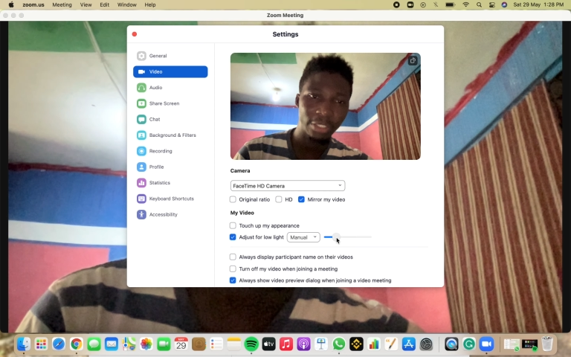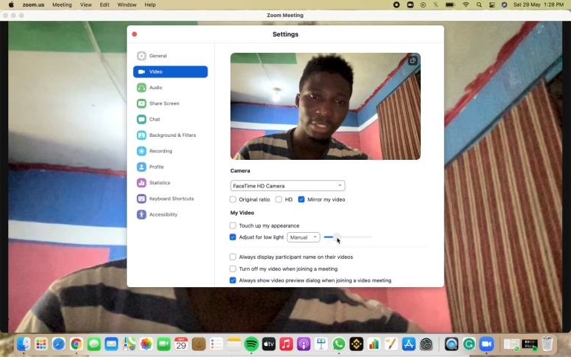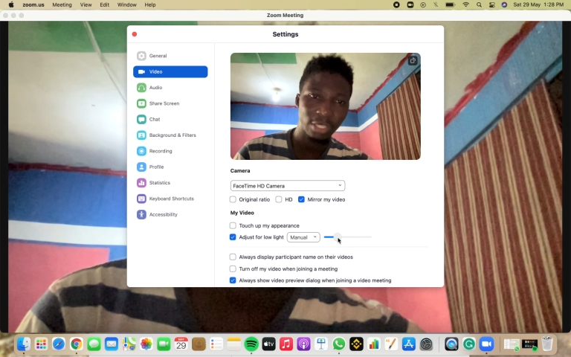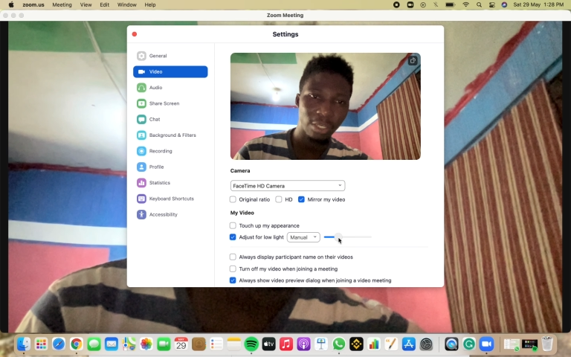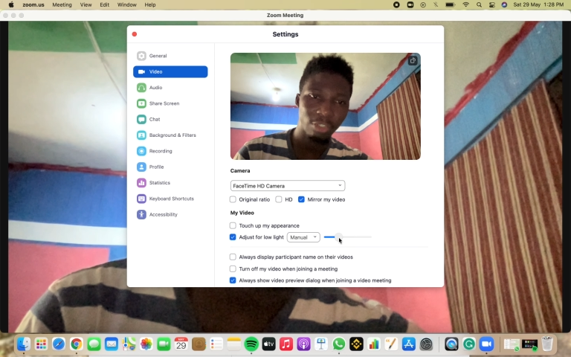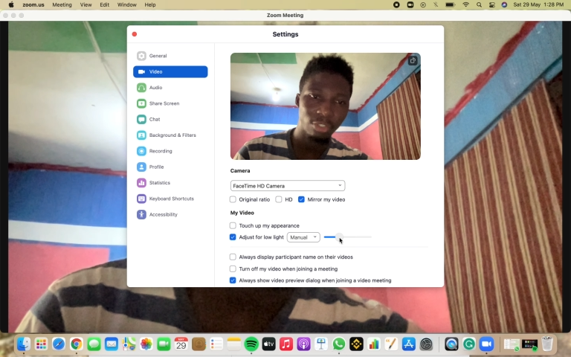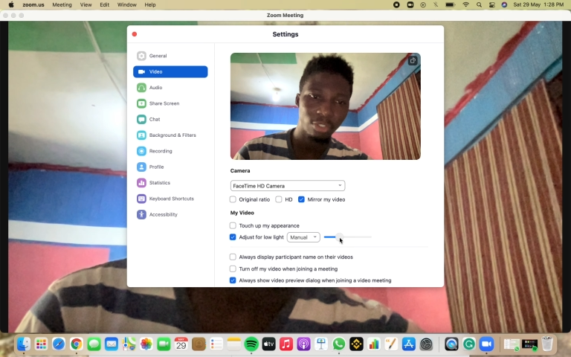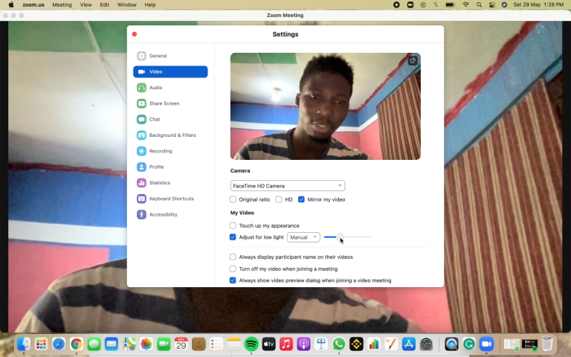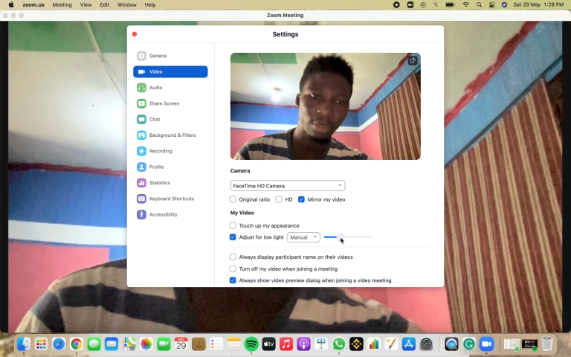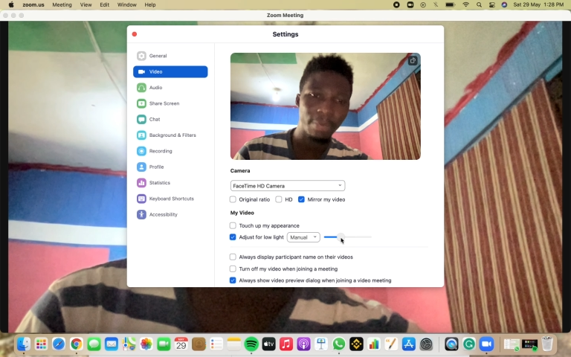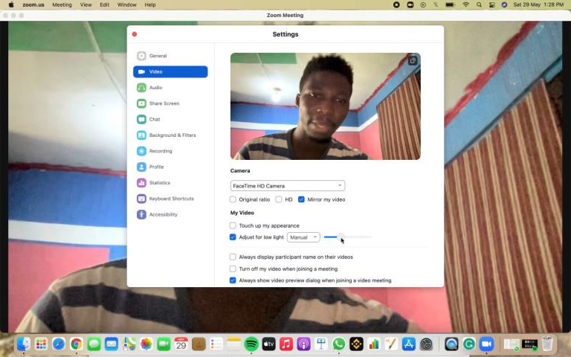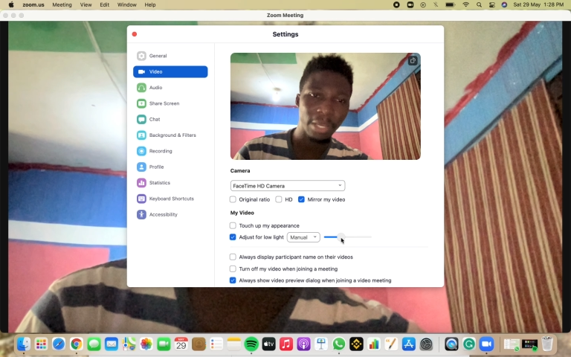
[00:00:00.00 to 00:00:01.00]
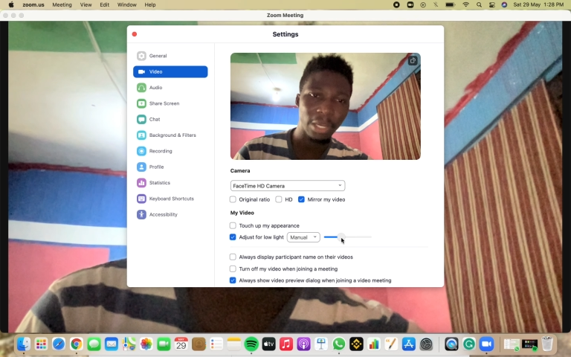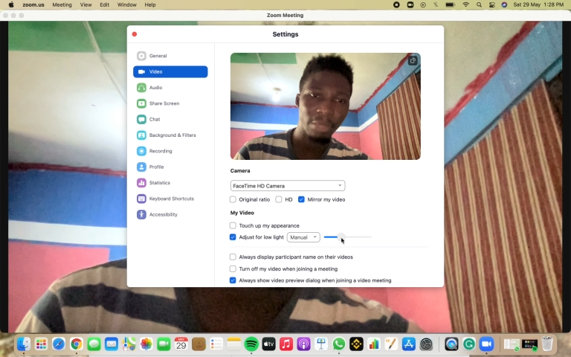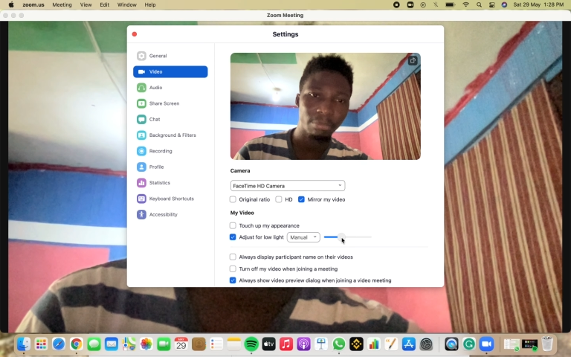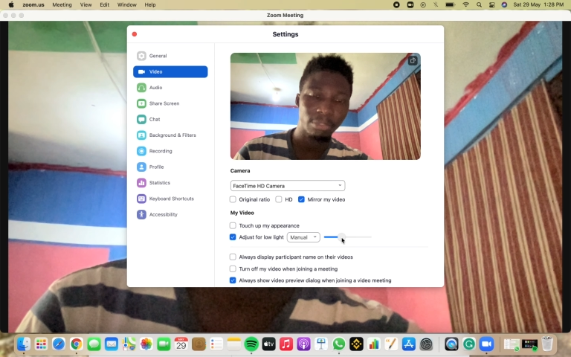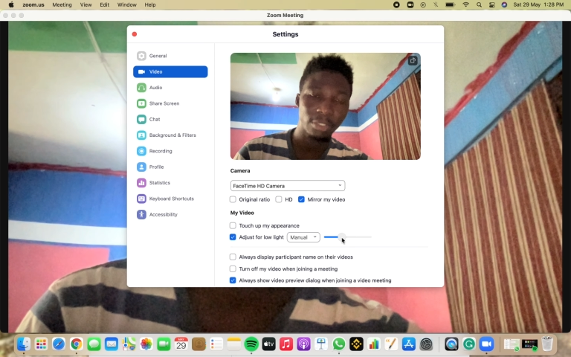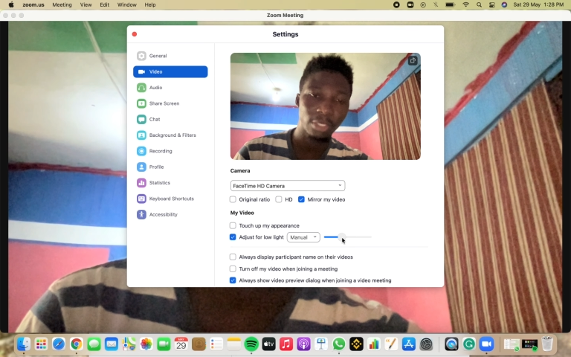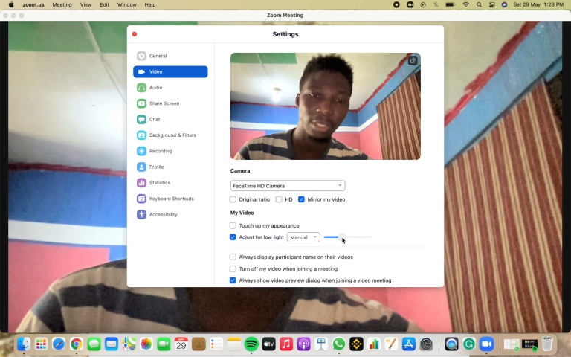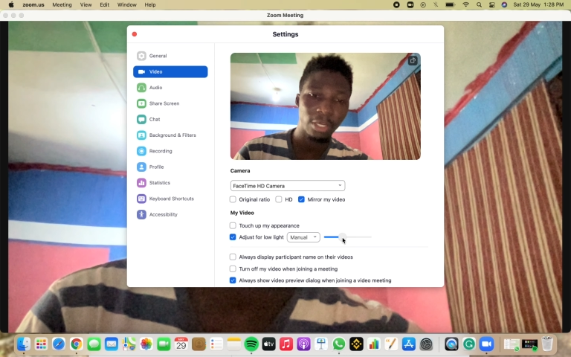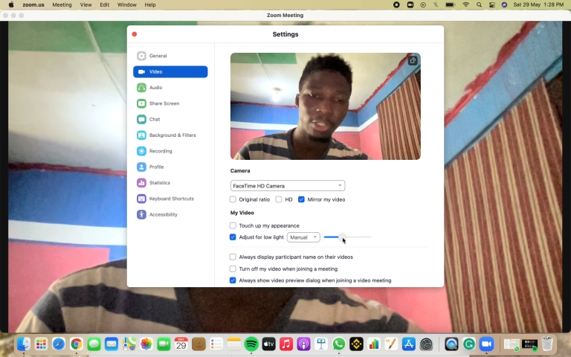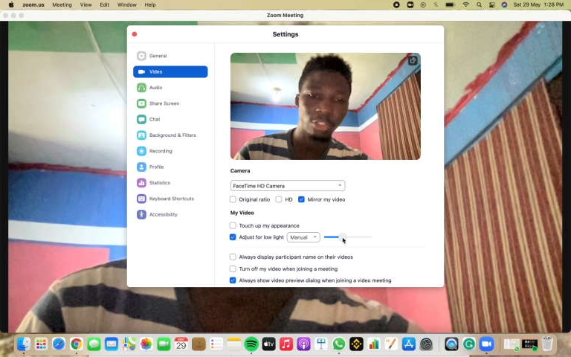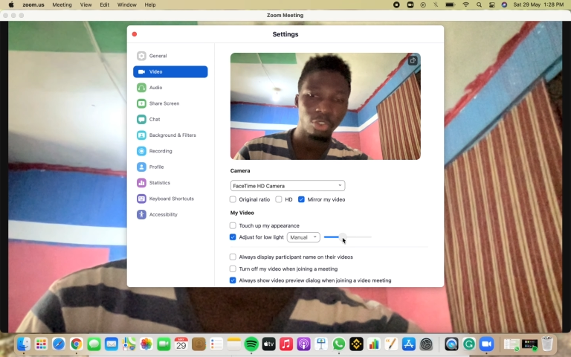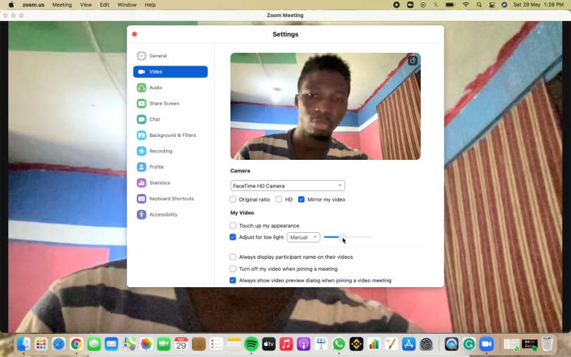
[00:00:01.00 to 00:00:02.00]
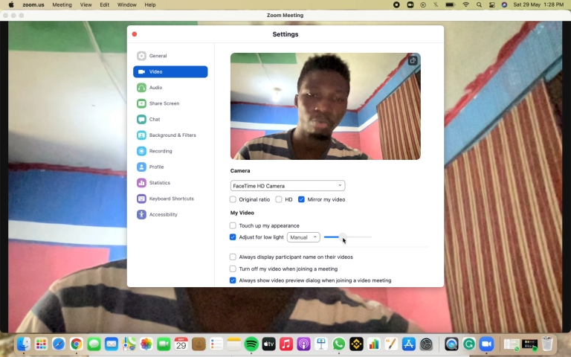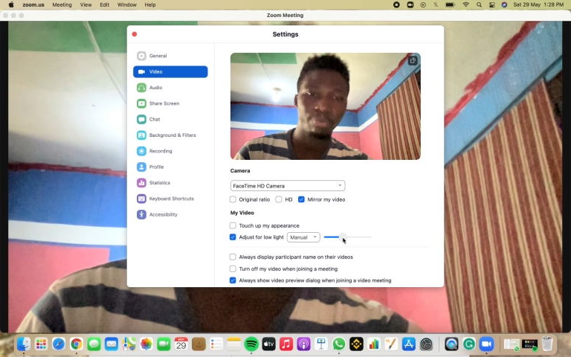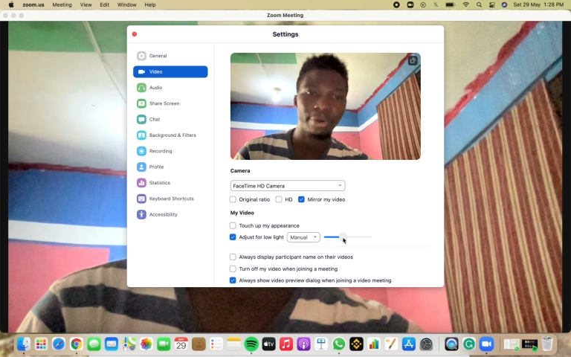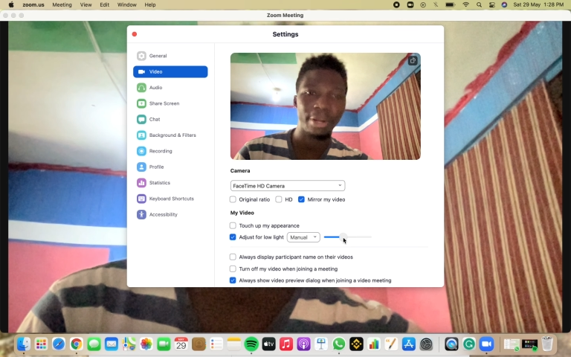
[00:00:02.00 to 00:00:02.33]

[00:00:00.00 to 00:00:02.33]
dark, it becomes a little